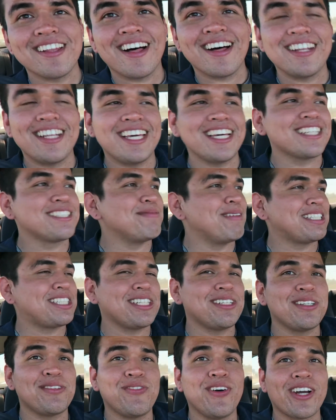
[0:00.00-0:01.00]
law next. My
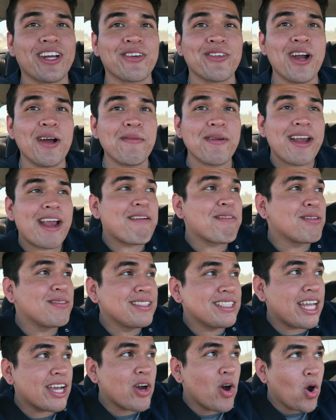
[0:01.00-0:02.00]
shit was fucking rubbery. Everyone
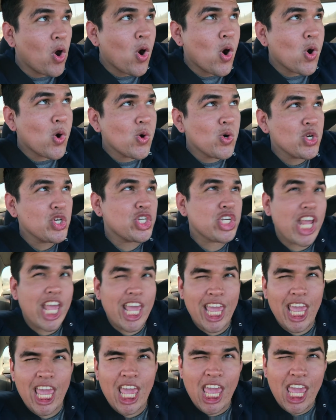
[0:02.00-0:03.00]
was like, "Oh
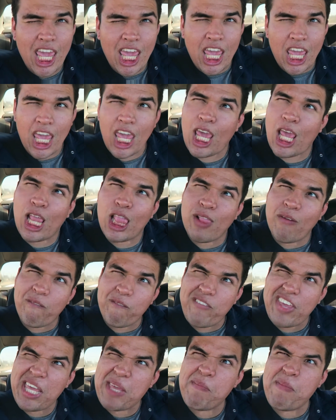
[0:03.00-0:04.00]

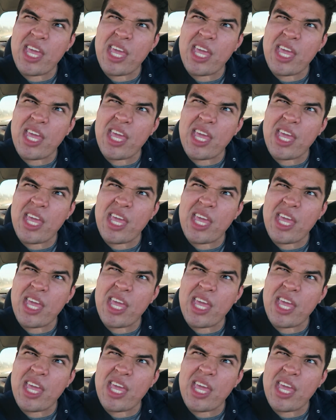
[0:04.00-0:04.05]
shit, hit